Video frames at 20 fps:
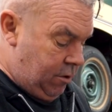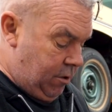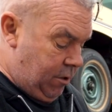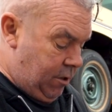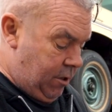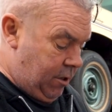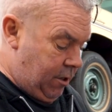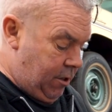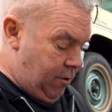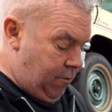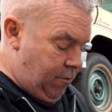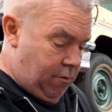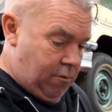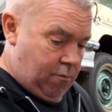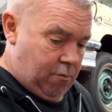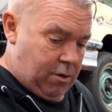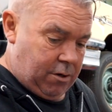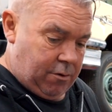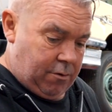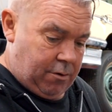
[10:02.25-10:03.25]
Okay, so we've got
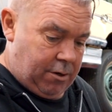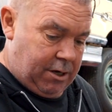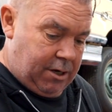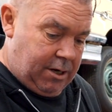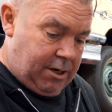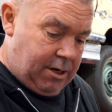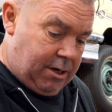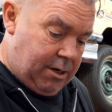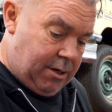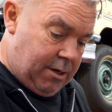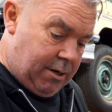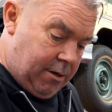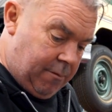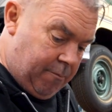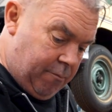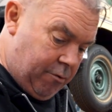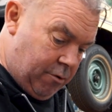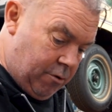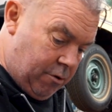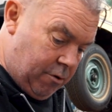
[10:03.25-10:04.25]
1 on there, let's
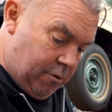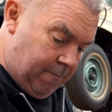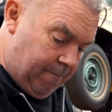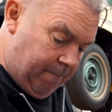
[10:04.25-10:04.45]
put